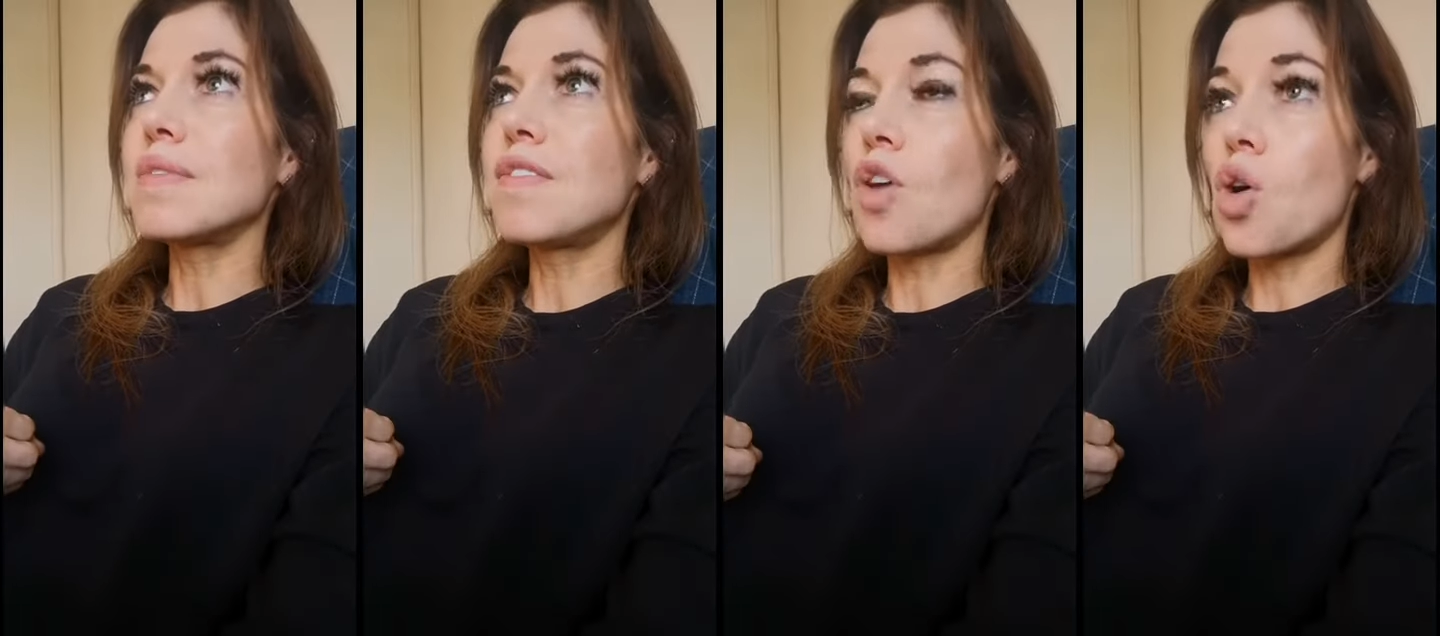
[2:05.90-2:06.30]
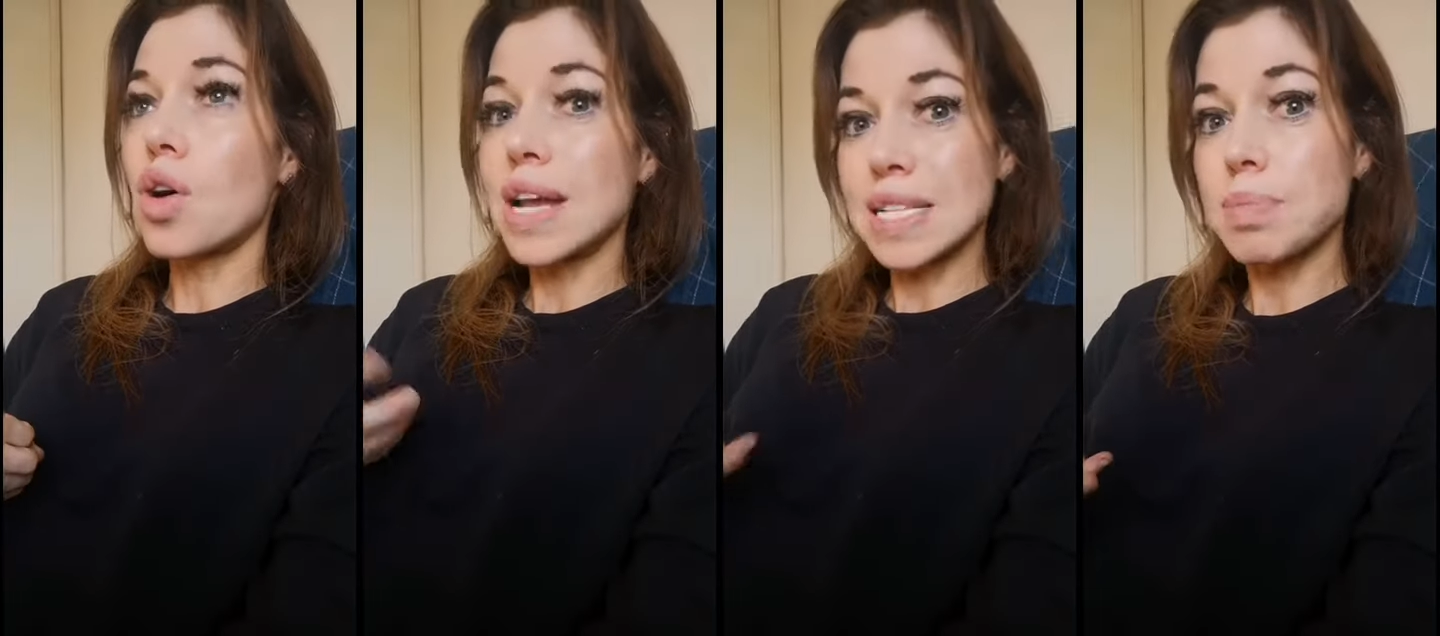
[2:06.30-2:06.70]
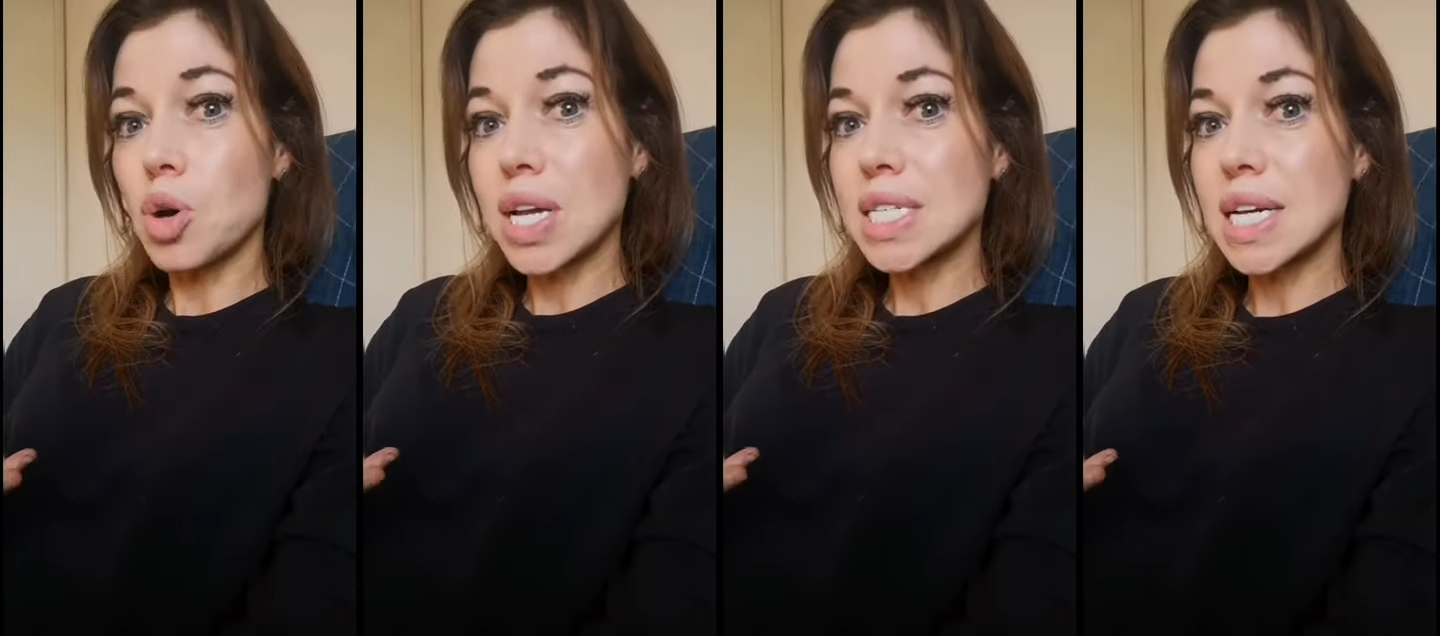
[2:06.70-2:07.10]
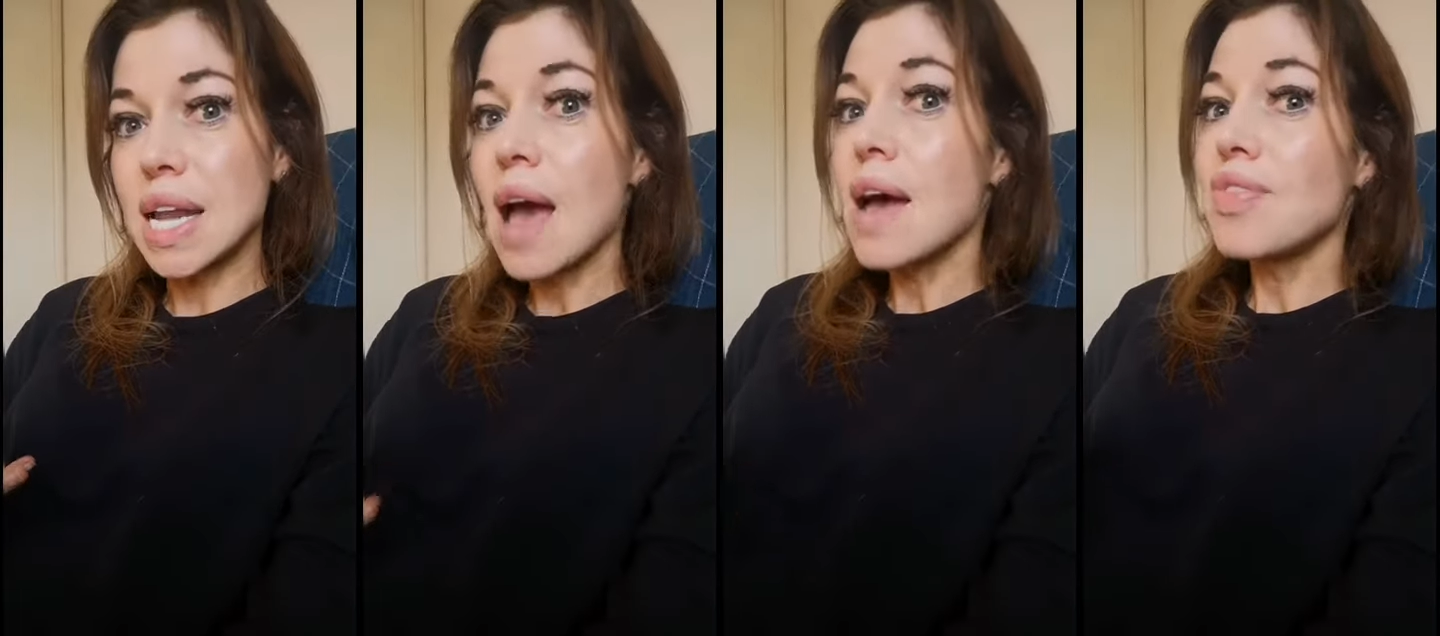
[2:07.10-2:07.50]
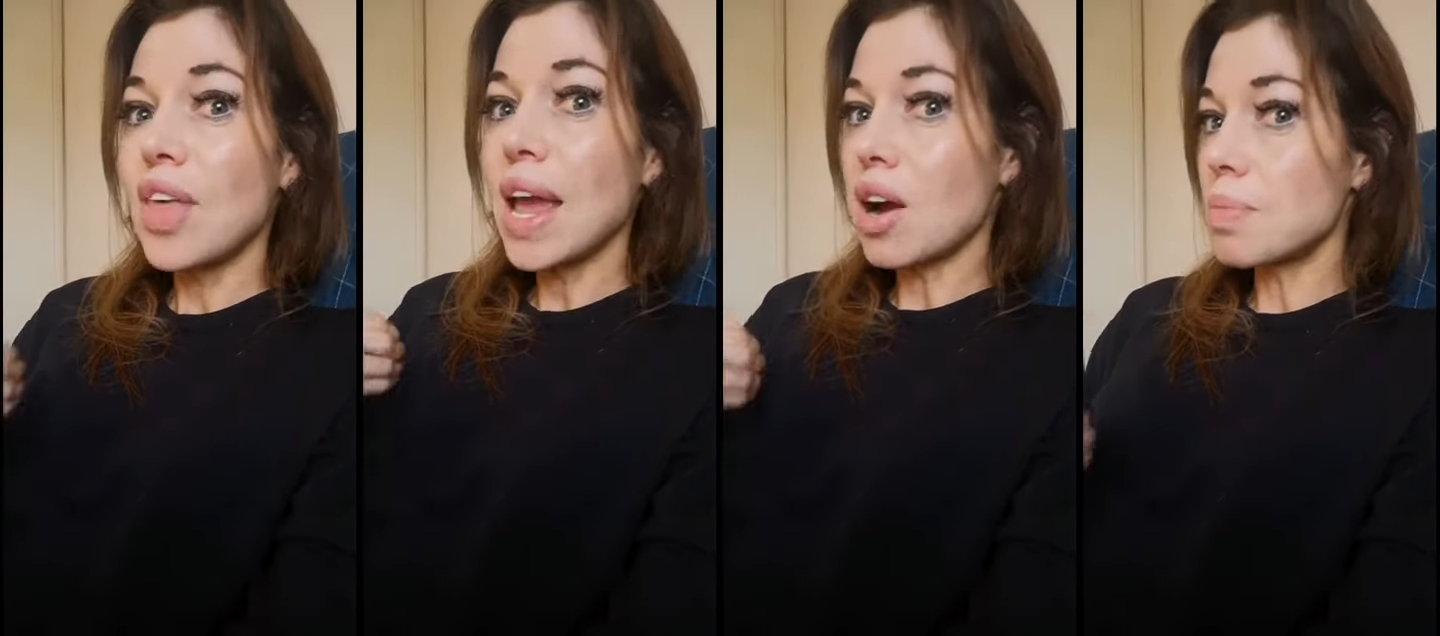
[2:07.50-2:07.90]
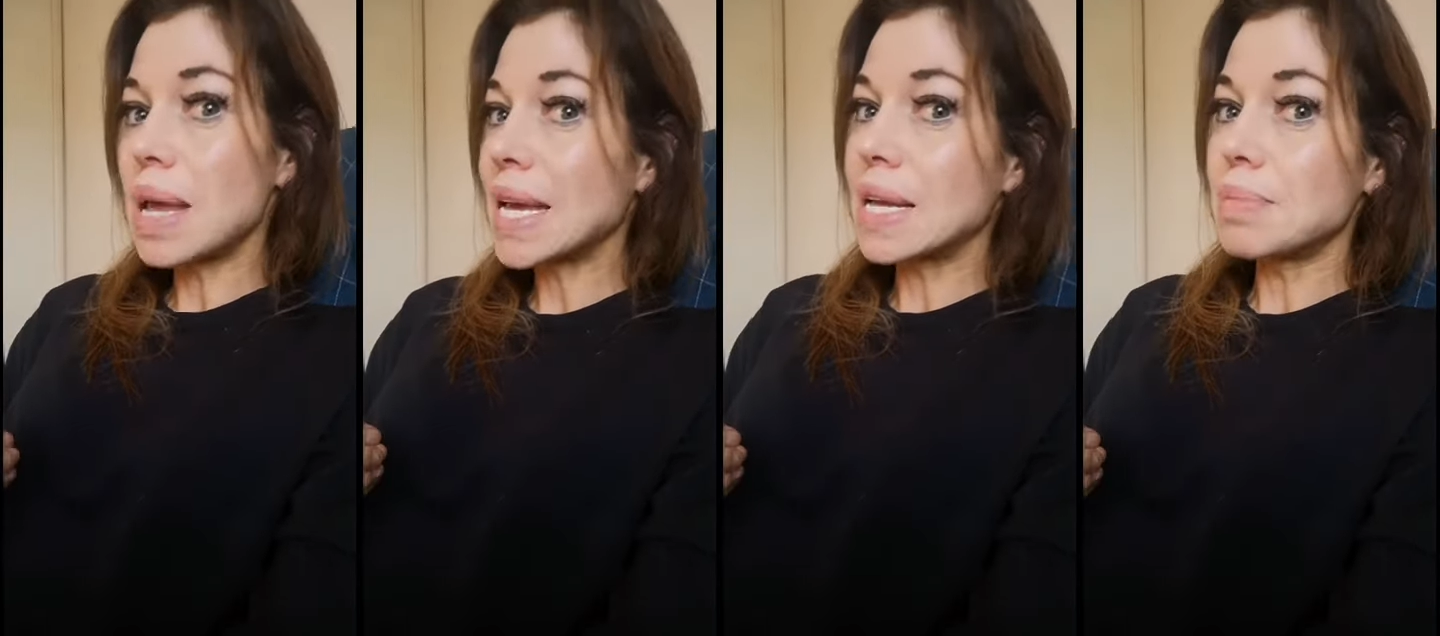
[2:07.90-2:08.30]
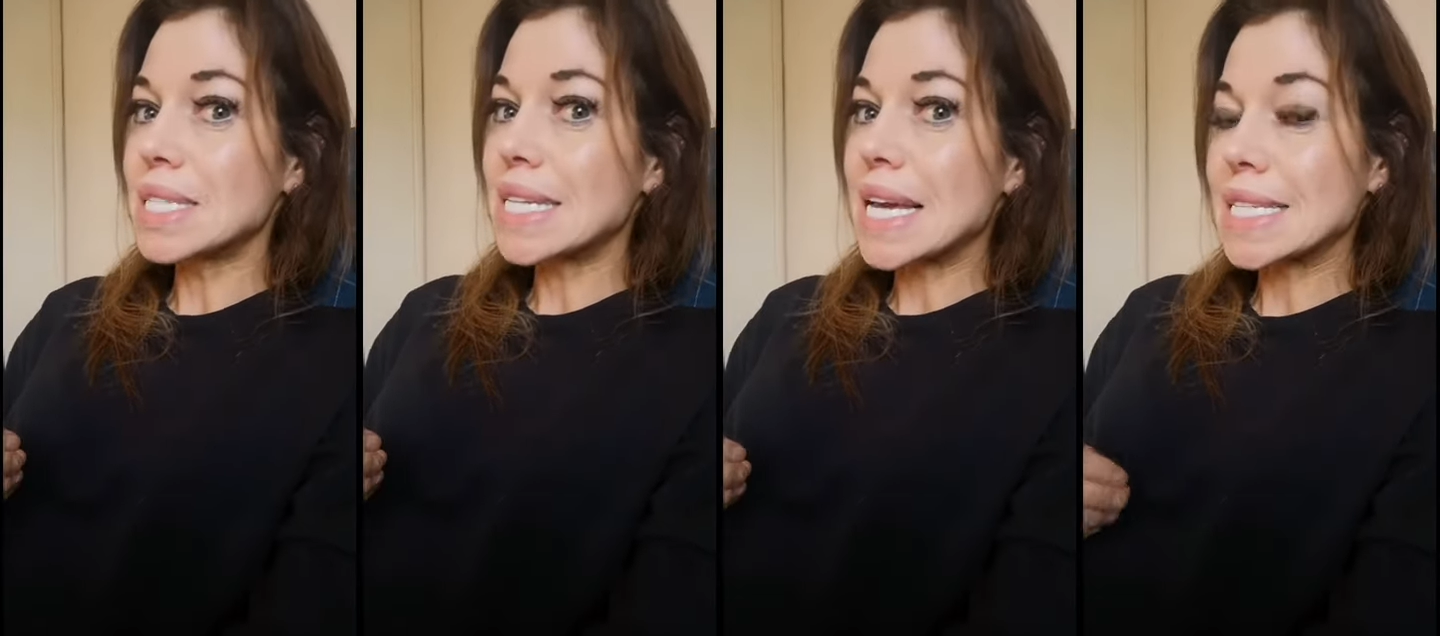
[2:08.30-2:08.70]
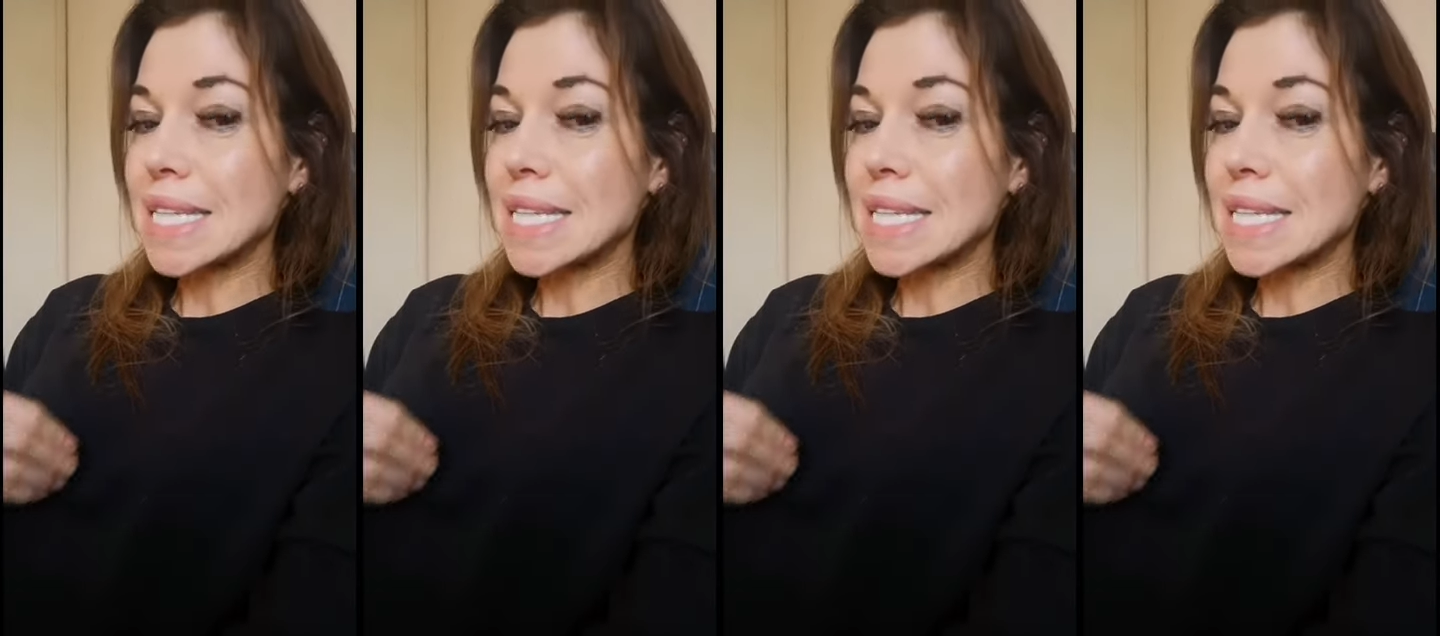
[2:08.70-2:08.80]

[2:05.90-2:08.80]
for inspiration, they are making mistakes.